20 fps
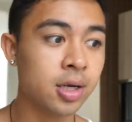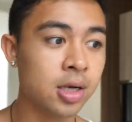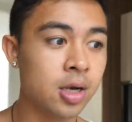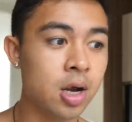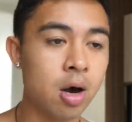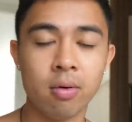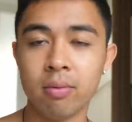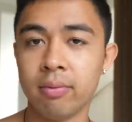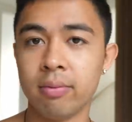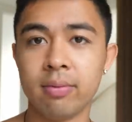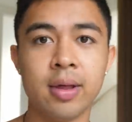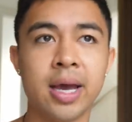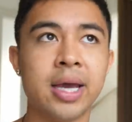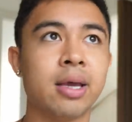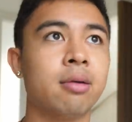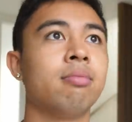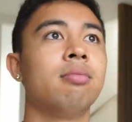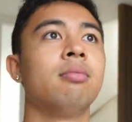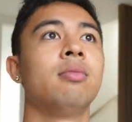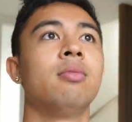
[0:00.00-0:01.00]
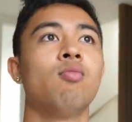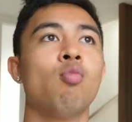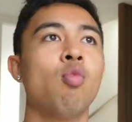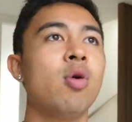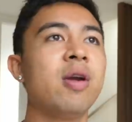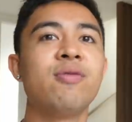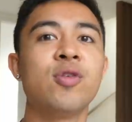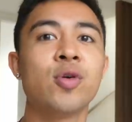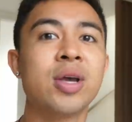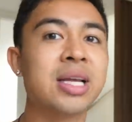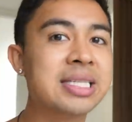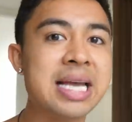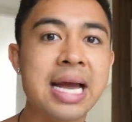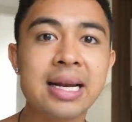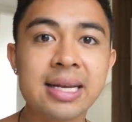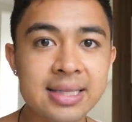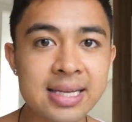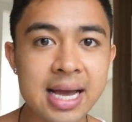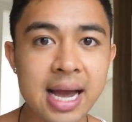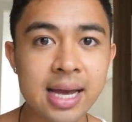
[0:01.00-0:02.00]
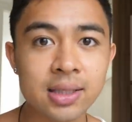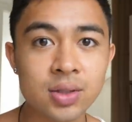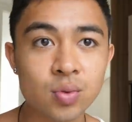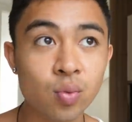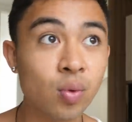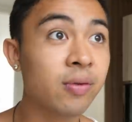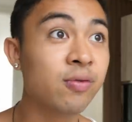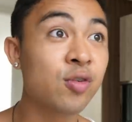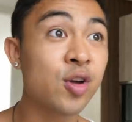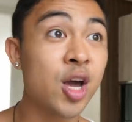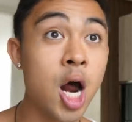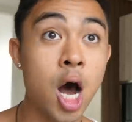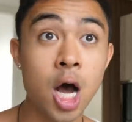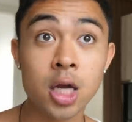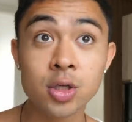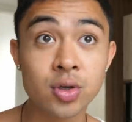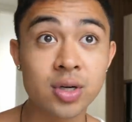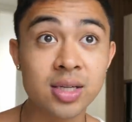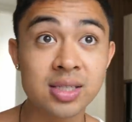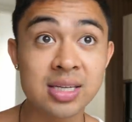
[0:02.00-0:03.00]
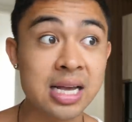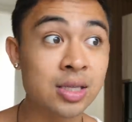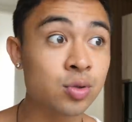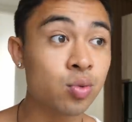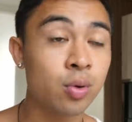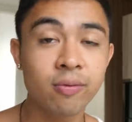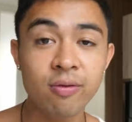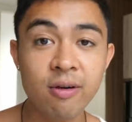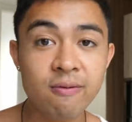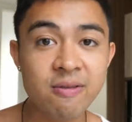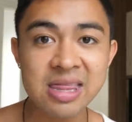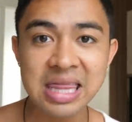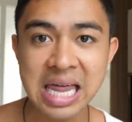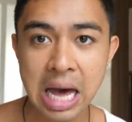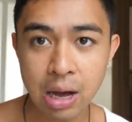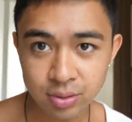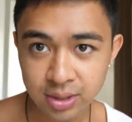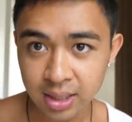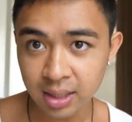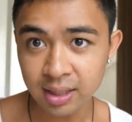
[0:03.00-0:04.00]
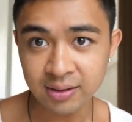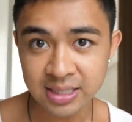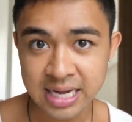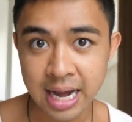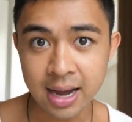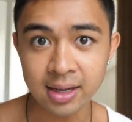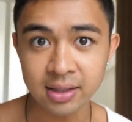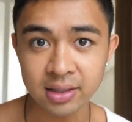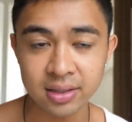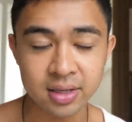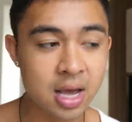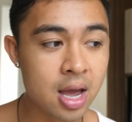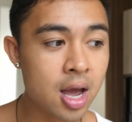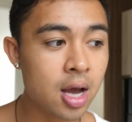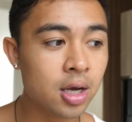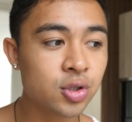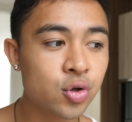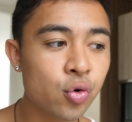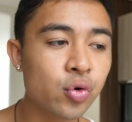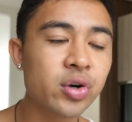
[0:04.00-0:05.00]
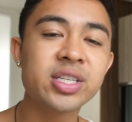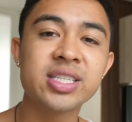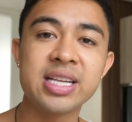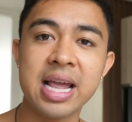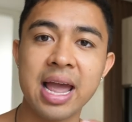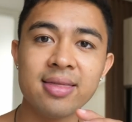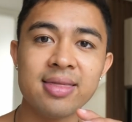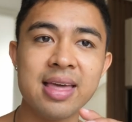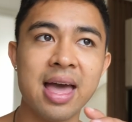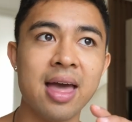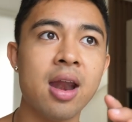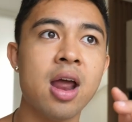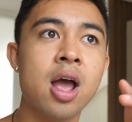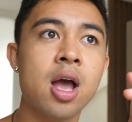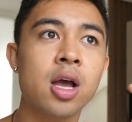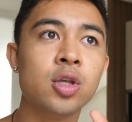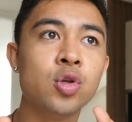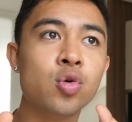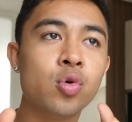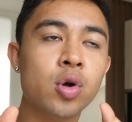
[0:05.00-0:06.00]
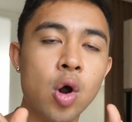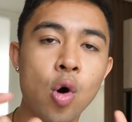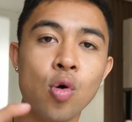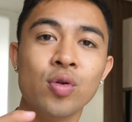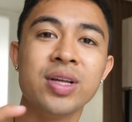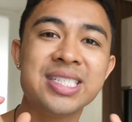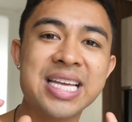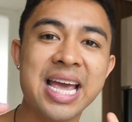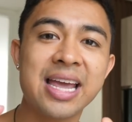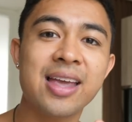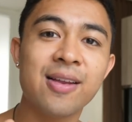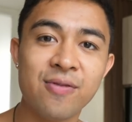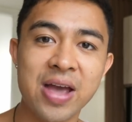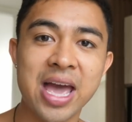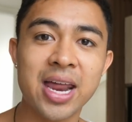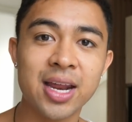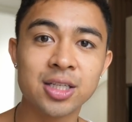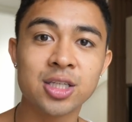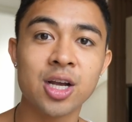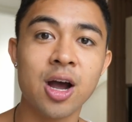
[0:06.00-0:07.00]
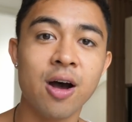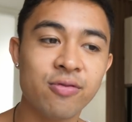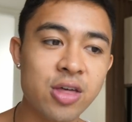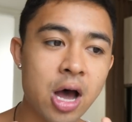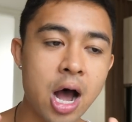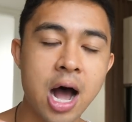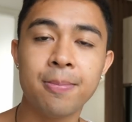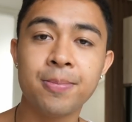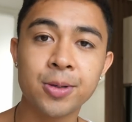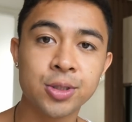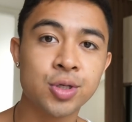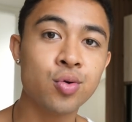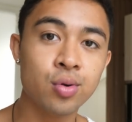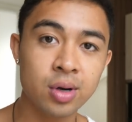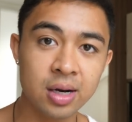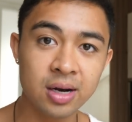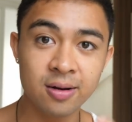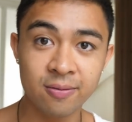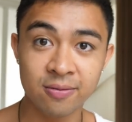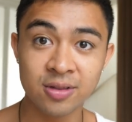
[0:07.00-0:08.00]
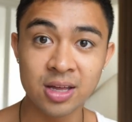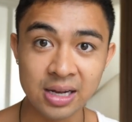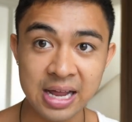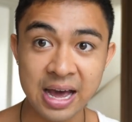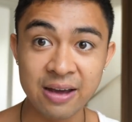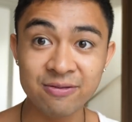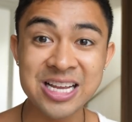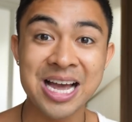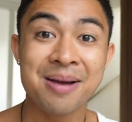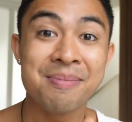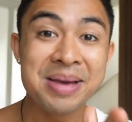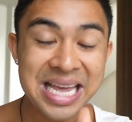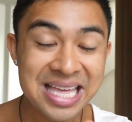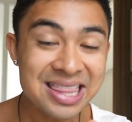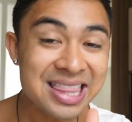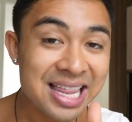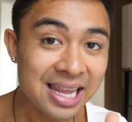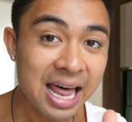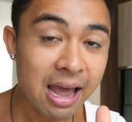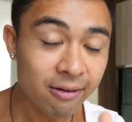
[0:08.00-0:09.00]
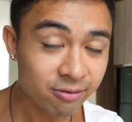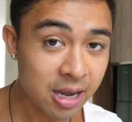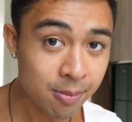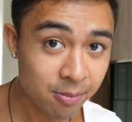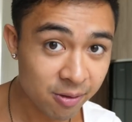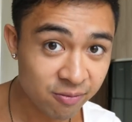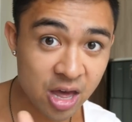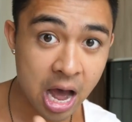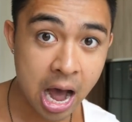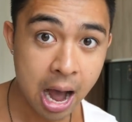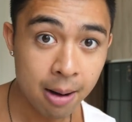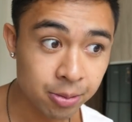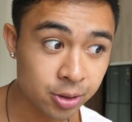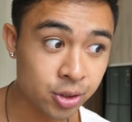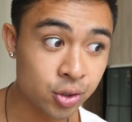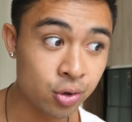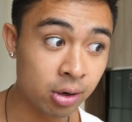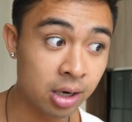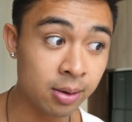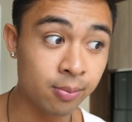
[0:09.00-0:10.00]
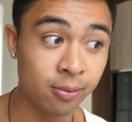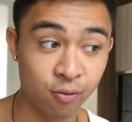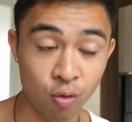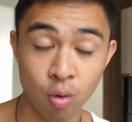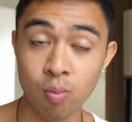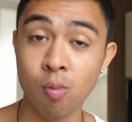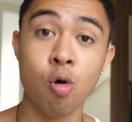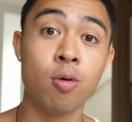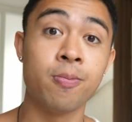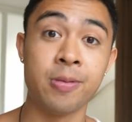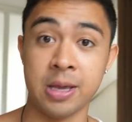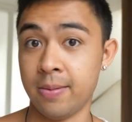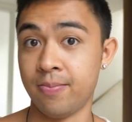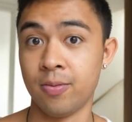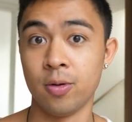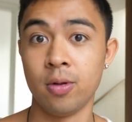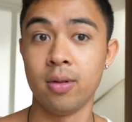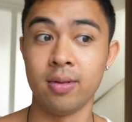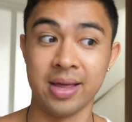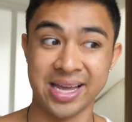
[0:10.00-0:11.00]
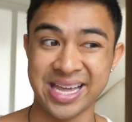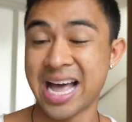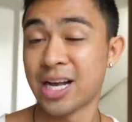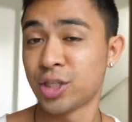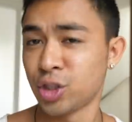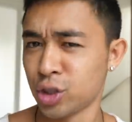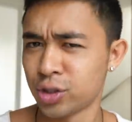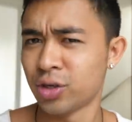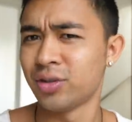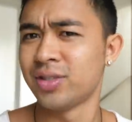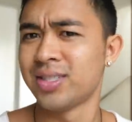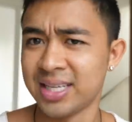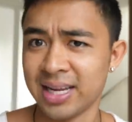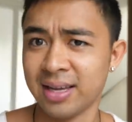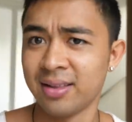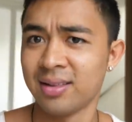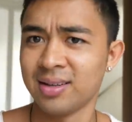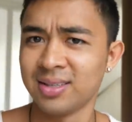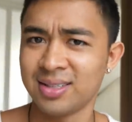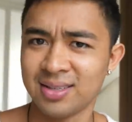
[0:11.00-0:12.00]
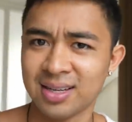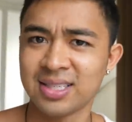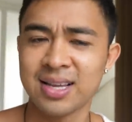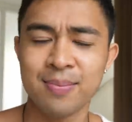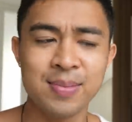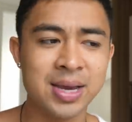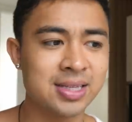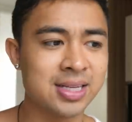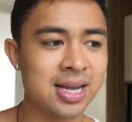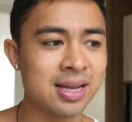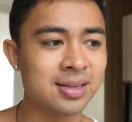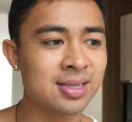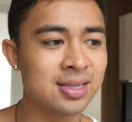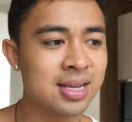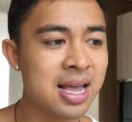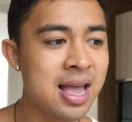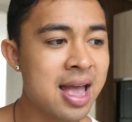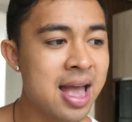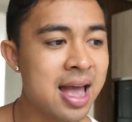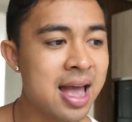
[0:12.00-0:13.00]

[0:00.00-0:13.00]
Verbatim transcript: you know, like what if you get 10 designs? What if you get 100 designs? What if you have 1,000 designs? Do you understand that you could only take advantage of the opportunity of the lifetime in the lifetime of the opportunity before more people like actually start seeing this? Does that make sense?